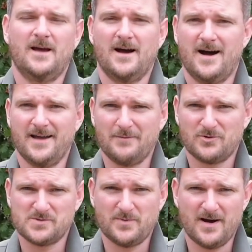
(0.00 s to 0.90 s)
Hi, I'm
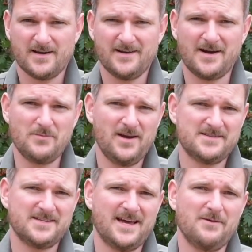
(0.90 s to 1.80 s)
Chris Parkin. I'm here
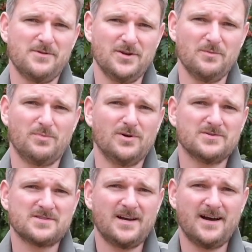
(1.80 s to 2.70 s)
today with the new
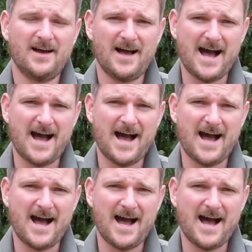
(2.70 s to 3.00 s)
Pulsar